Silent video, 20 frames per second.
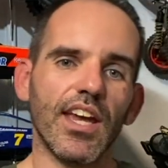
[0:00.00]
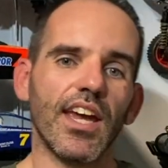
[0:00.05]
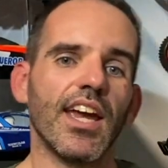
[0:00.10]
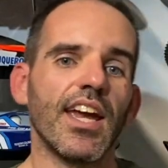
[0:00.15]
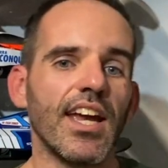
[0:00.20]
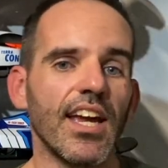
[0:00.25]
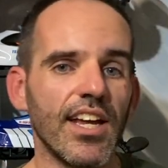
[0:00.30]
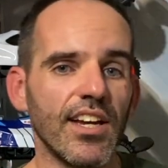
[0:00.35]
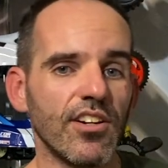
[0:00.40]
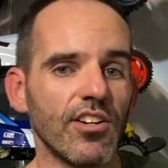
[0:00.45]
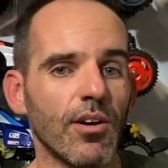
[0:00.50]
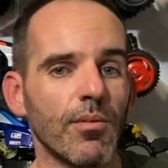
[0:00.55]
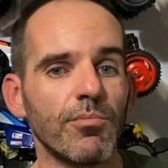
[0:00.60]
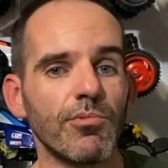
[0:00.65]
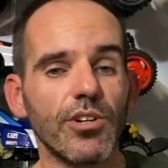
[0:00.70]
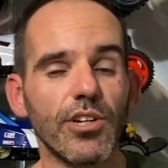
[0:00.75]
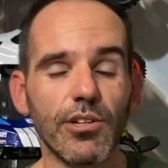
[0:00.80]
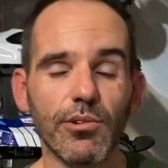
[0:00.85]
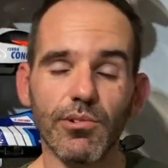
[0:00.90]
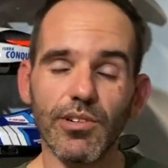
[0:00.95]
and I'm
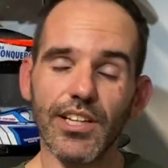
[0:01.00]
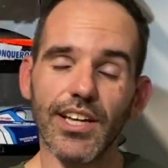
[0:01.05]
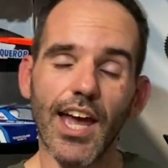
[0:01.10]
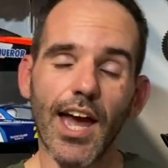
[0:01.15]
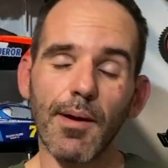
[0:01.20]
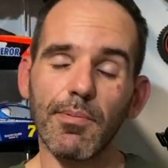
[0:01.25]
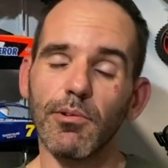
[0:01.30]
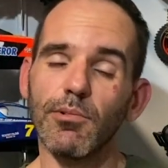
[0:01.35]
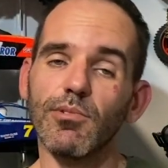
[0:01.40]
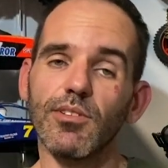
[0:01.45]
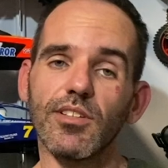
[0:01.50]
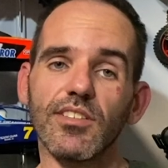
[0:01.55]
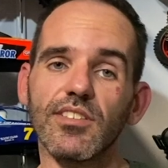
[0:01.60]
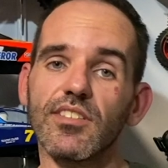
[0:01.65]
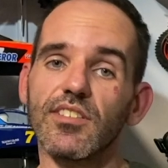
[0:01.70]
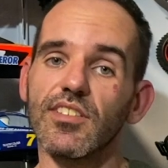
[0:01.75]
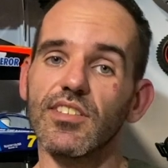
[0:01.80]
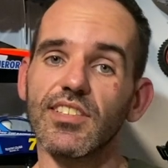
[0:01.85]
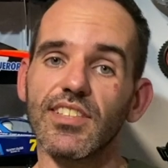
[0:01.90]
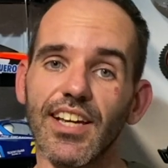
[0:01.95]
really happy with the
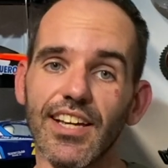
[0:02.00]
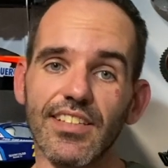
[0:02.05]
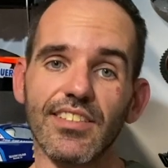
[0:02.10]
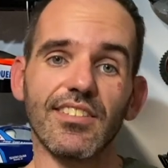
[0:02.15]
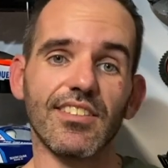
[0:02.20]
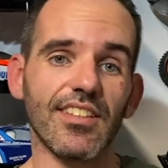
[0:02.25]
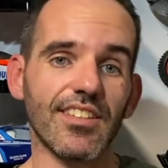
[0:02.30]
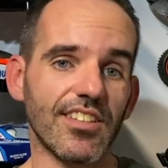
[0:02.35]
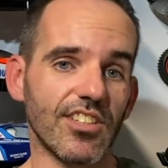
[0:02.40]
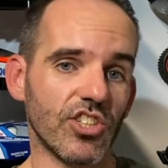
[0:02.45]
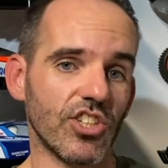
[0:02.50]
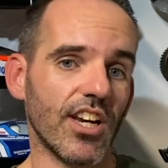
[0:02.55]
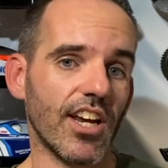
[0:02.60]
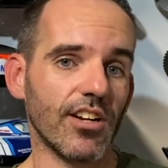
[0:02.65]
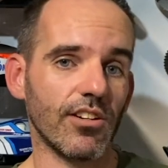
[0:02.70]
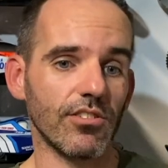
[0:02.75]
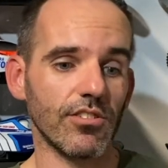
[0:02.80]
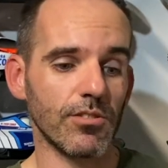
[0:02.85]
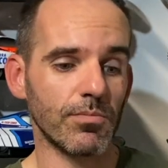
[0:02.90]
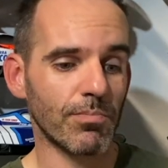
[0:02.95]
success that the
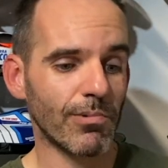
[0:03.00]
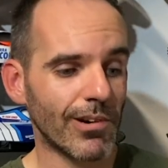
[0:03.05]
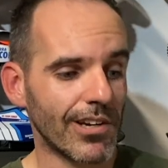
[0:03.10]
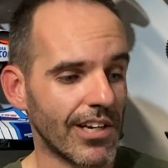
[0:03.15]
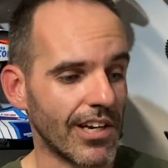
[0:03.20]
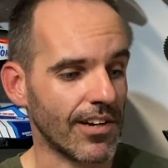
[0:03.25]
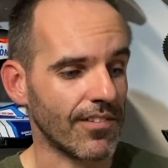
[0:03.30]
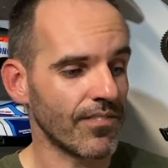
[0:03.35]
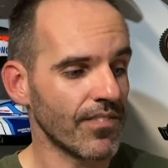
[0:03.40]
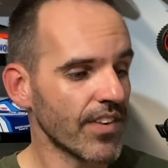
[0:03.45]
channel is bringing.